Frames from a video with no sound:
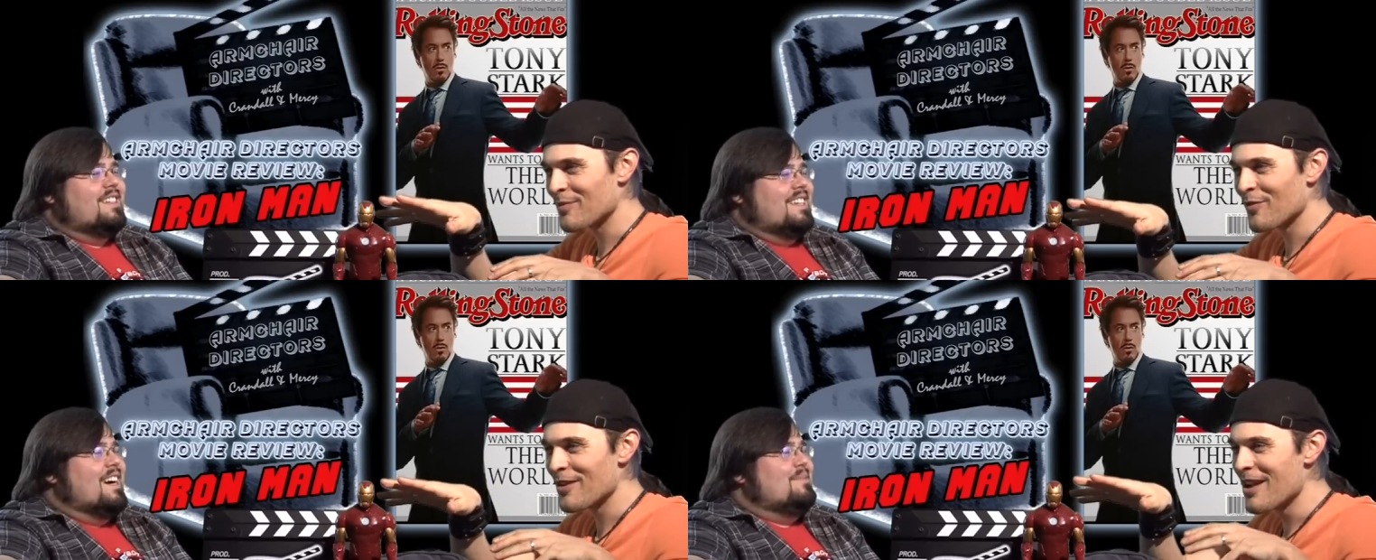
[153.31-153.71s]

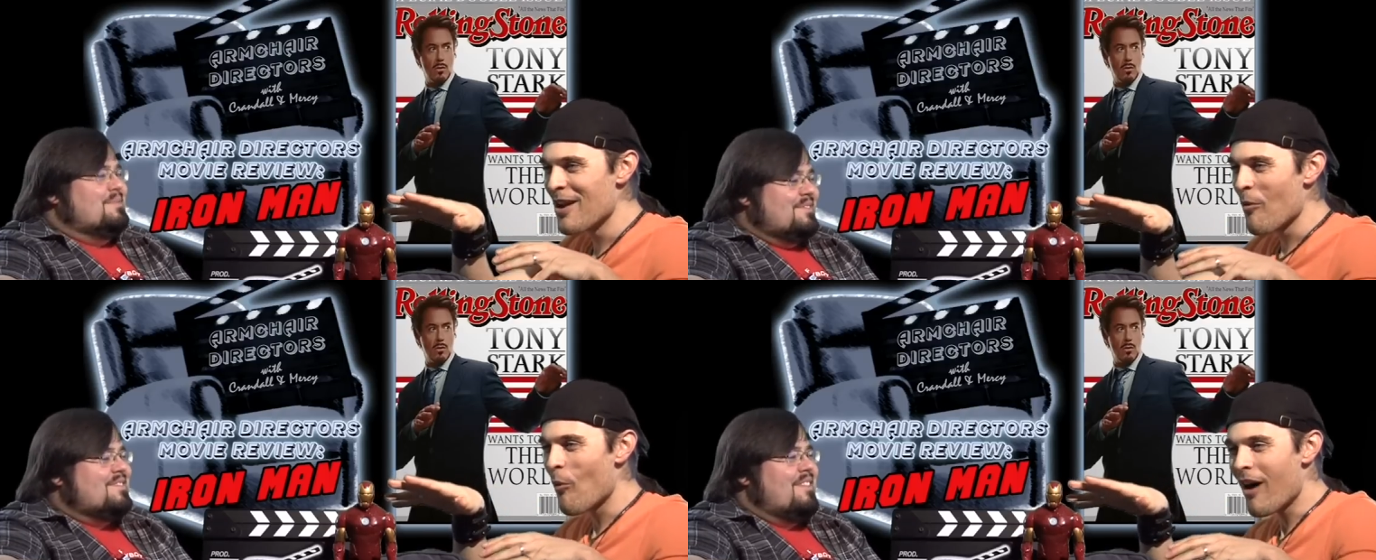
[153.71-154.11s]

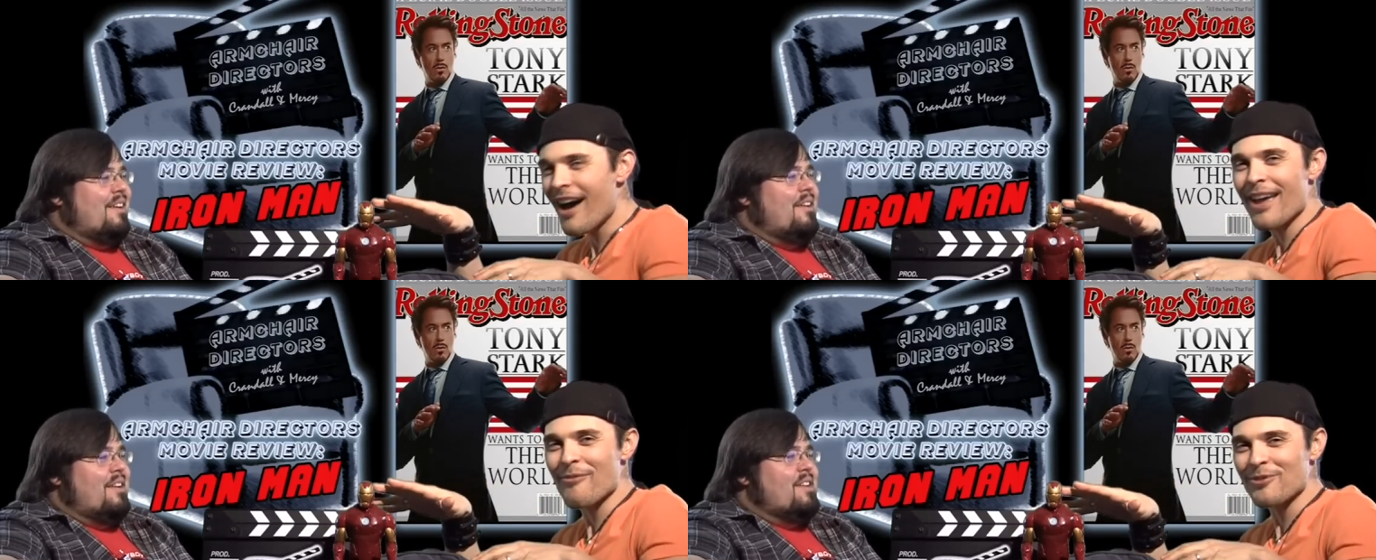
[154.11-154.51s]
Speaker 1: Yep.
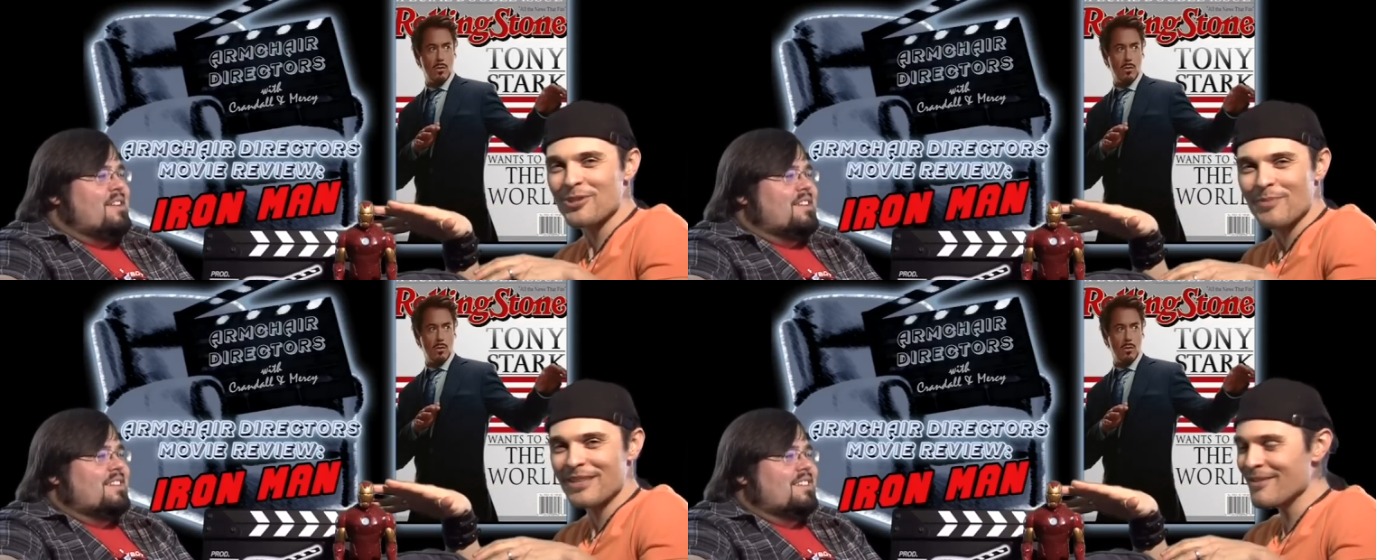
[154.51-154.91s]
Why
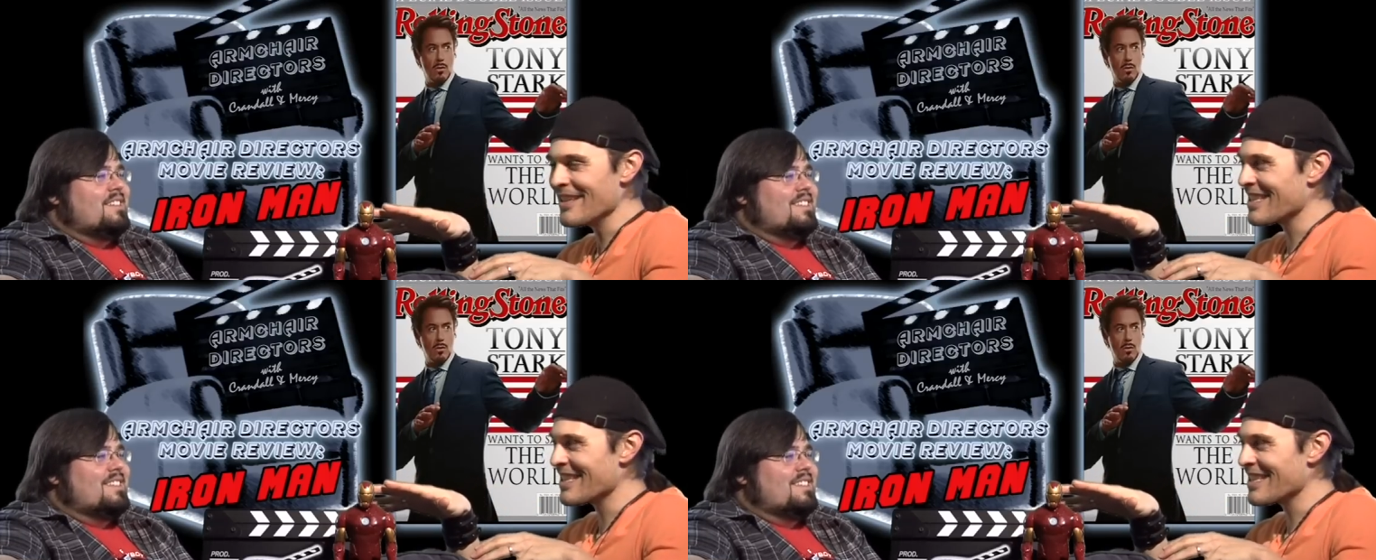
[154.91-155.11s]
would you be doing